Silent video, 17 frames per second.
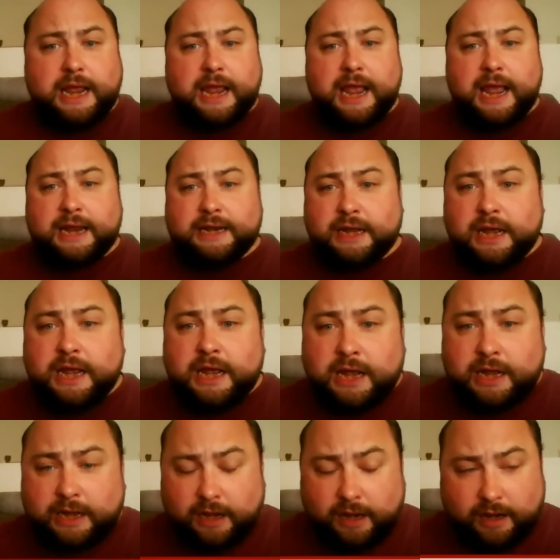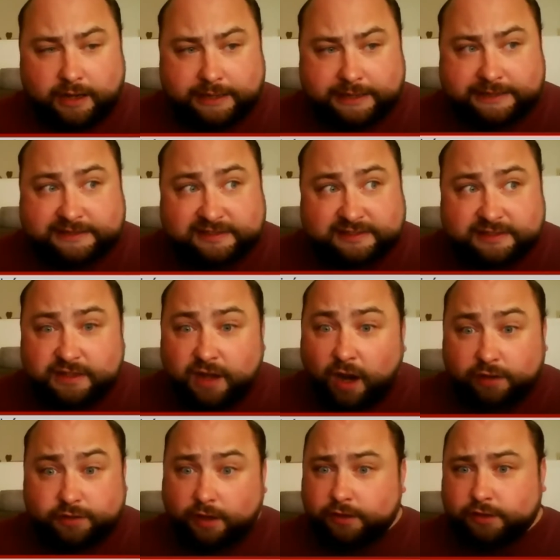And it's
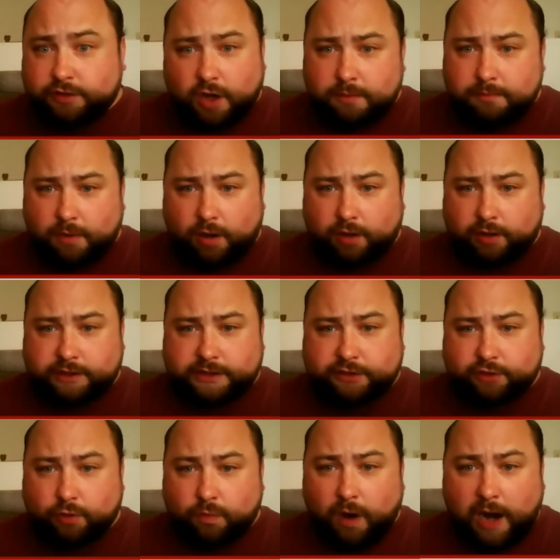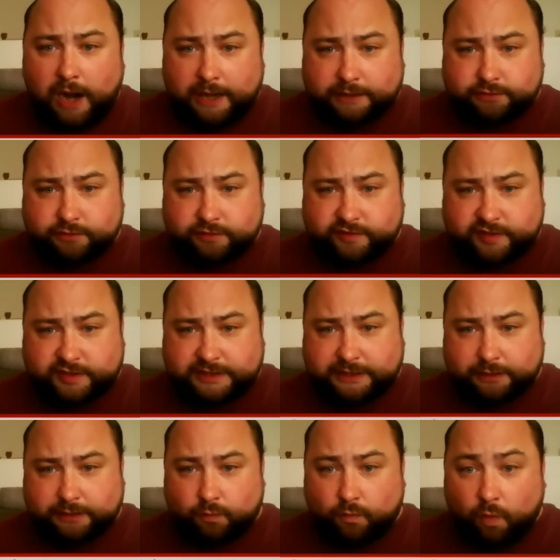not uncommon in the wild to
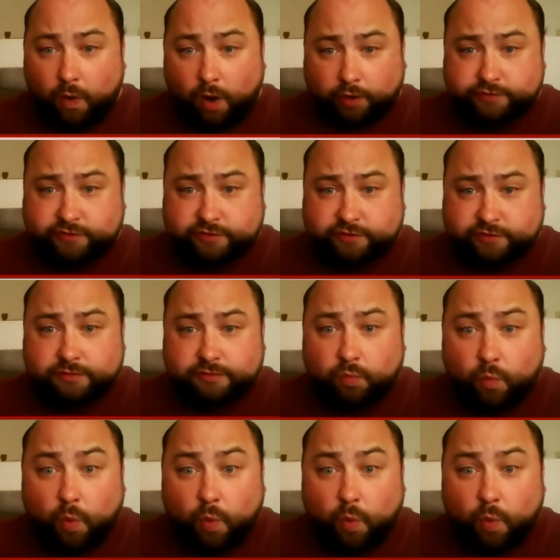see worlds